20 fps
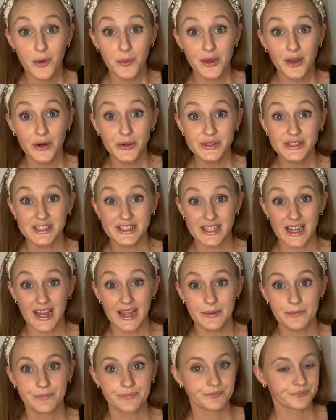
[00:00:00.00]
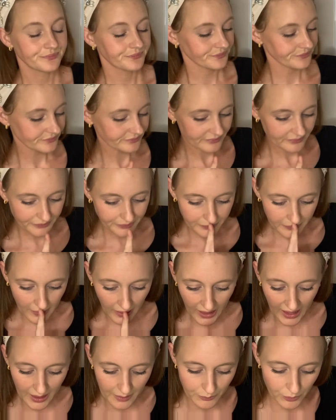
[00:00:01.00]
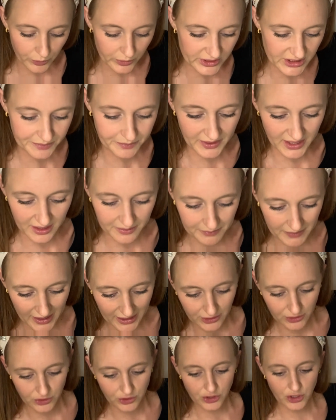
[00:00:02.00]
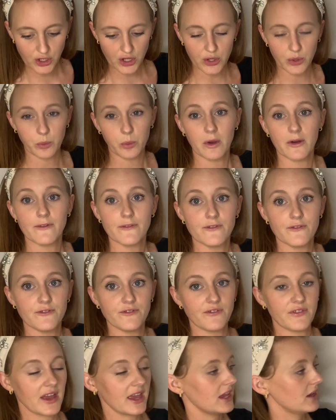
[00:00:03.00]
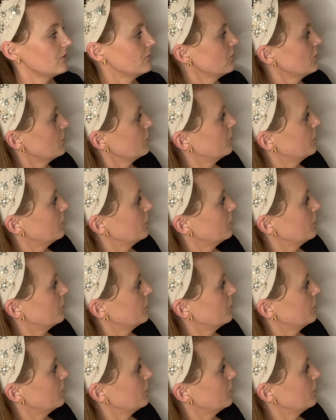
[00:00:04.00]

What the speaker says: we go today, I'm going to pick my new favourite